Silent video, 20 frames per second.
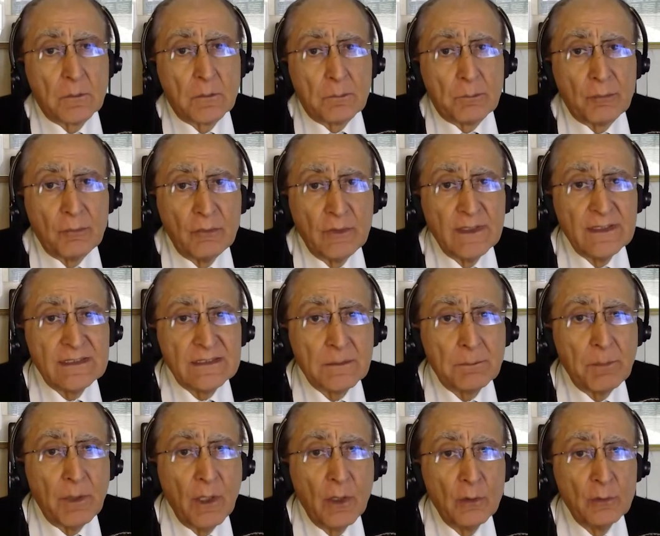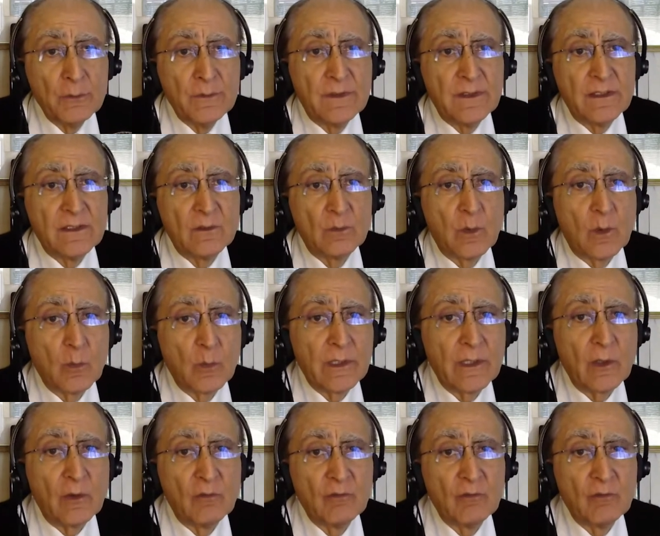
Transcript: presupposes what we